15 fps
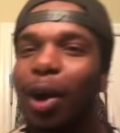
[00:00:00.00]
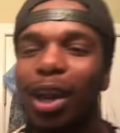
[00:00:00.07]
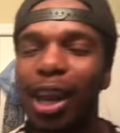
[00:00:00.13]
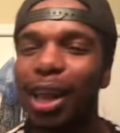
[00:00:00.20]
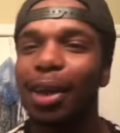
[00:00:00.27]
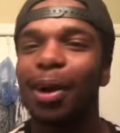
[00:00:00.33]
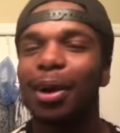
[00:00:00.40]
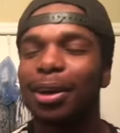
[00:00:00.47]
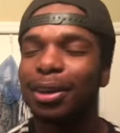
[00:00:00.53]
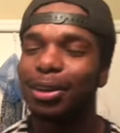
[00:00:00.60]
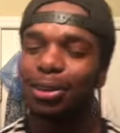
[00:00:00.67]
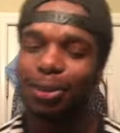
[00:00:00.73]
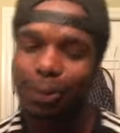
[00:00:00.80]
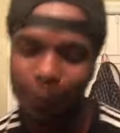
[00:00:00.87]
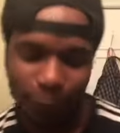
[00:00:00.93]
I got.
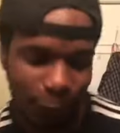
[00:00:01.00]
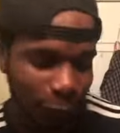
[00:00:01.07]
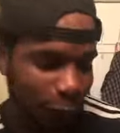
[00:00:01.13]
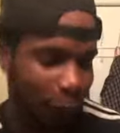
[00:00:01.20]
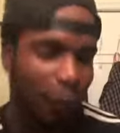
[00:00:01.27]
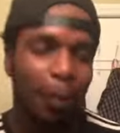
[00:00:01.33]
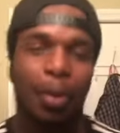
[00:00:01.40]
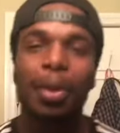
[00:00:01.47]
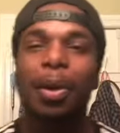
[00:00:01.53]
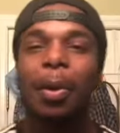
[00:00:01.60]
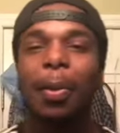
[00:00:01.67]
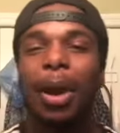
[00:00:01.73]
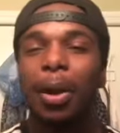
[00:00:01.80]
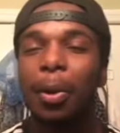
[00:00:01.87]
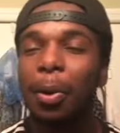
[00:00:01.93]
So
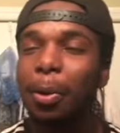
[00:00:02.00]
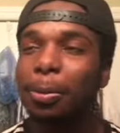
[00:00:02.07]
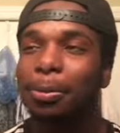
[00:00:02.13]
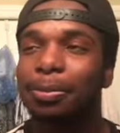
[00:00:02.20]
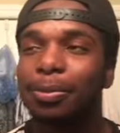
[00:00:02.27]
went home.